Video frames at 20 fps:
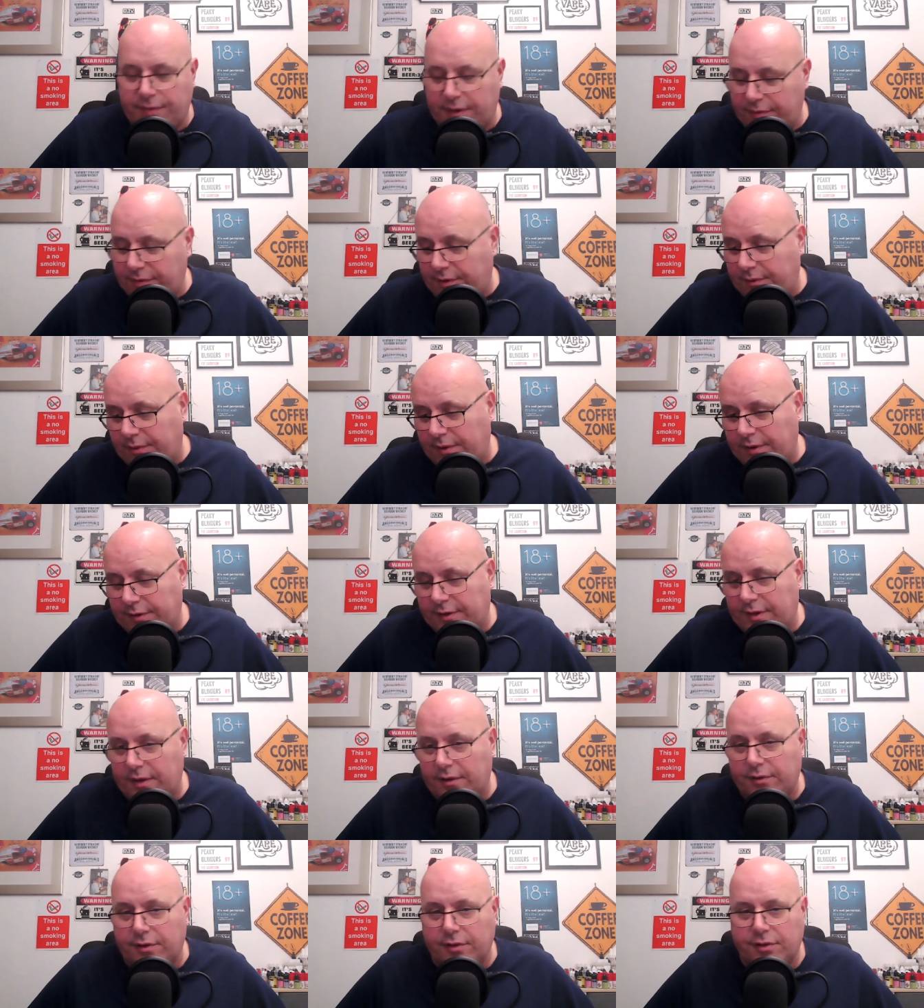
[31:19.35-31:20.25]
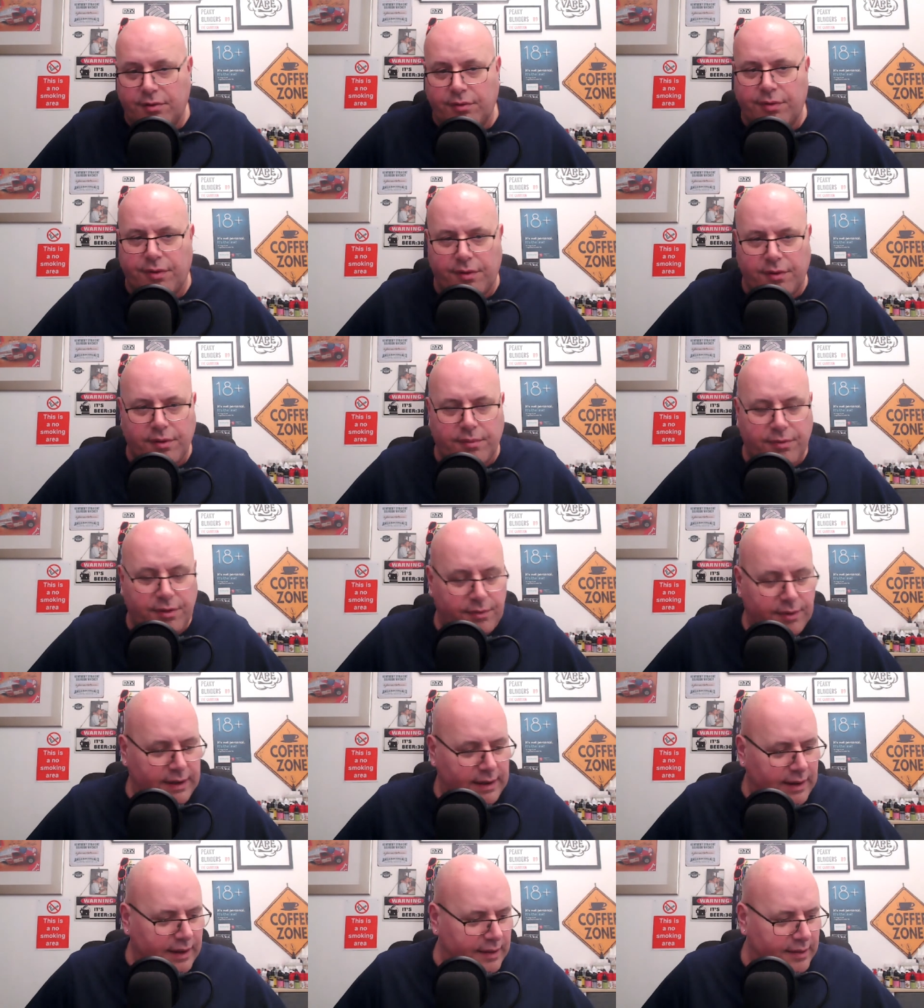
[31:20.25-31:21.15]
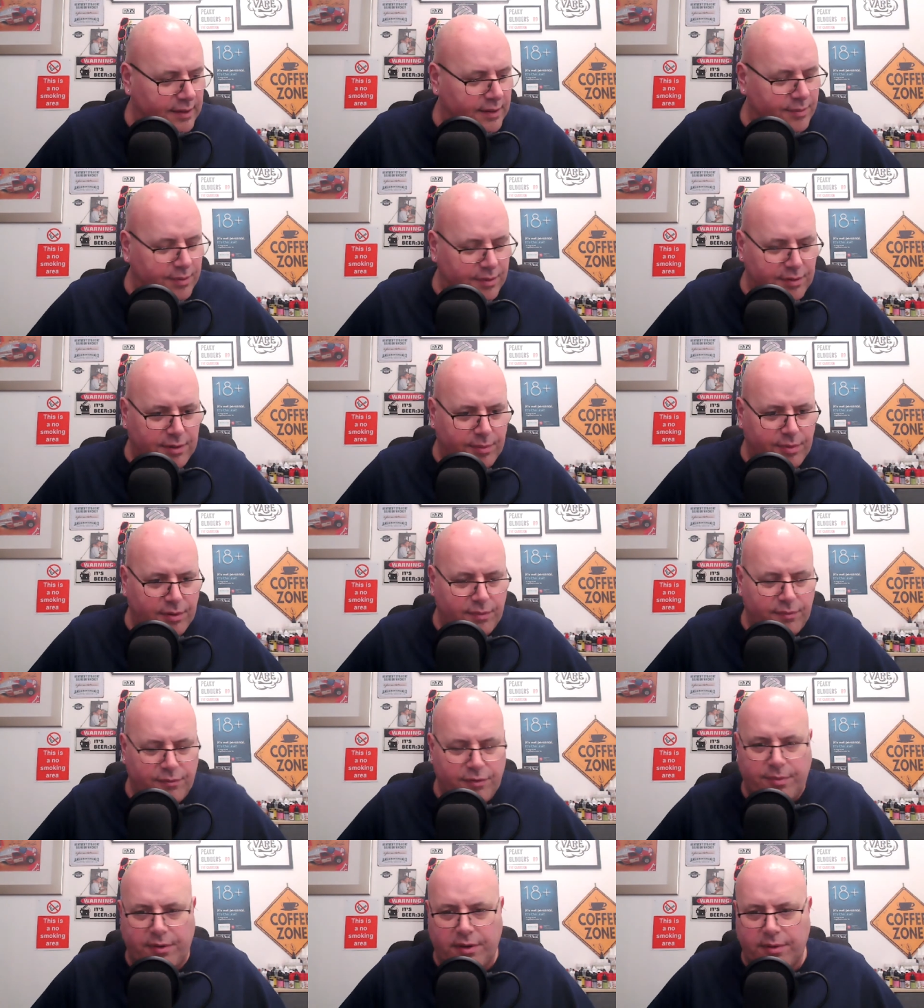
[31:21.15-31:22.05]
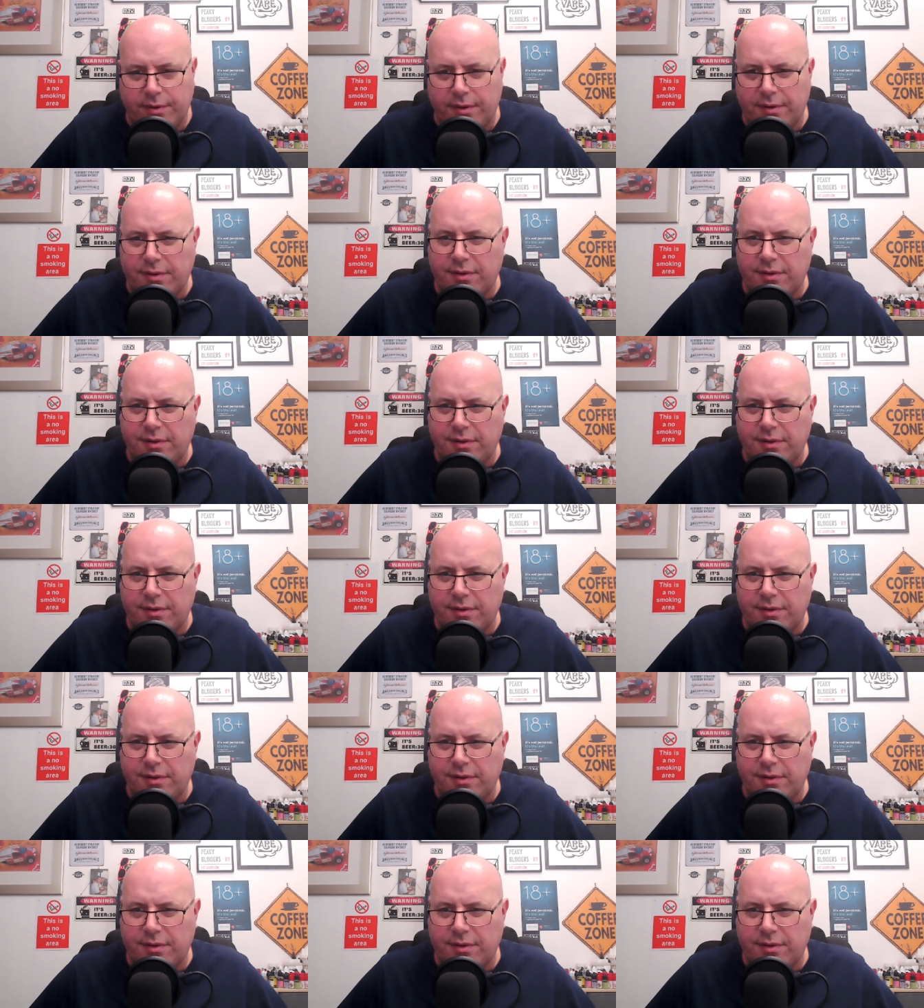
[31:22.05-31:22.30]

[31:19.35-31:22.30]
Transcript: They were actually on at Scunthorpe the week later, but she bought them for Birmingham.